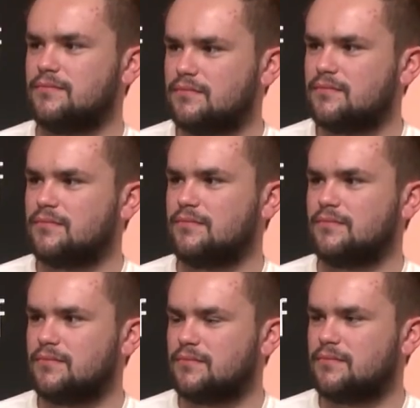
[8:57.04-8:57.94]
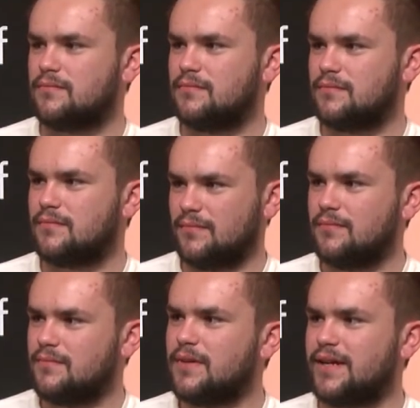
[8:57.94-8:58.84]
if I have 10 shows lined up,
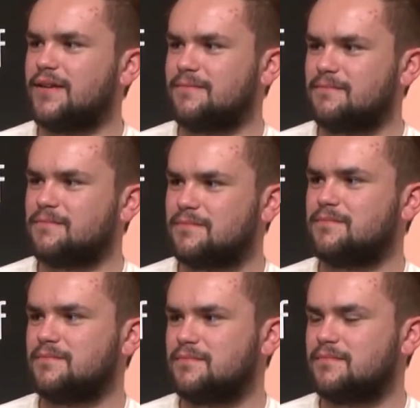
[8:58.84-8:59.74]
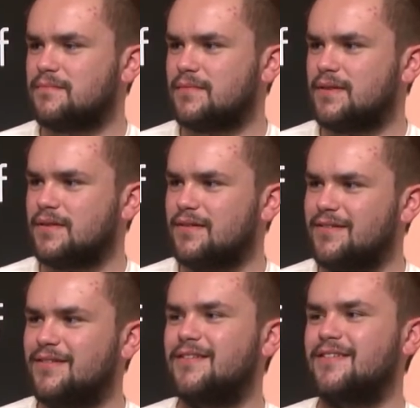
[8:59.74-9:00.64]
maybe 3 people want to see me come to this one, 3 people